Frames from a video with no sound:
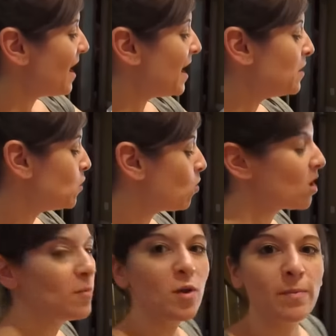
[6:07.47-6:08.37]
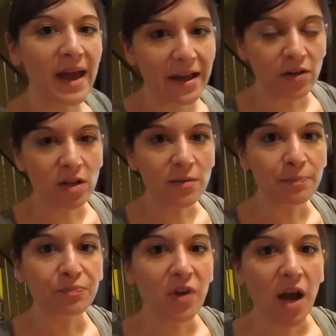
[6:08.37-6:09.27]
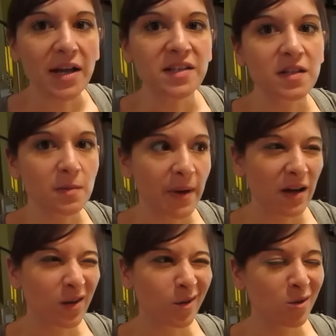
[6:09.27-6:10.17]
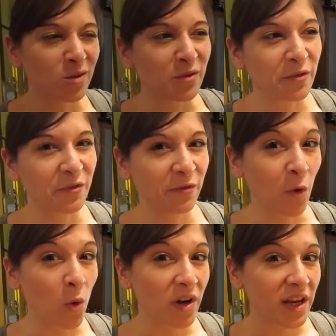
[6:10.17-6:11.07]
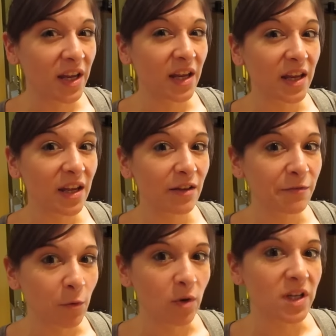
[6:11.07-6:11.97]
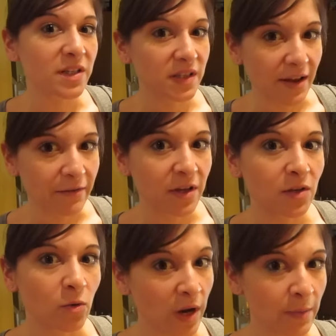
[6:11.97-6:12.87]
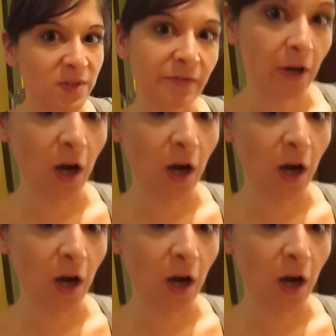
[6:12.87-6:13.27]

A normal bagel, guys, is about 40, 47 grams of